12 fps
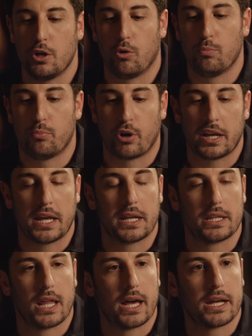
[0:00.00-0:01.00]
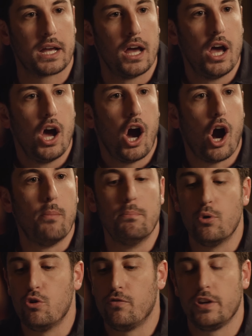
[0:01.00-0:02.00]
he'll bring in like a
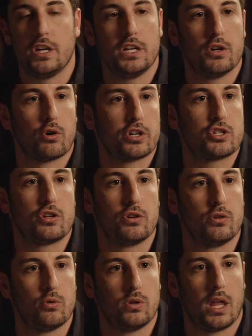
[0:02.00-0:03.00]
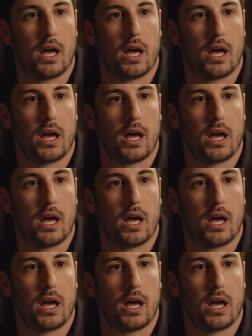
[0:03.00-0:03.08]
movie or two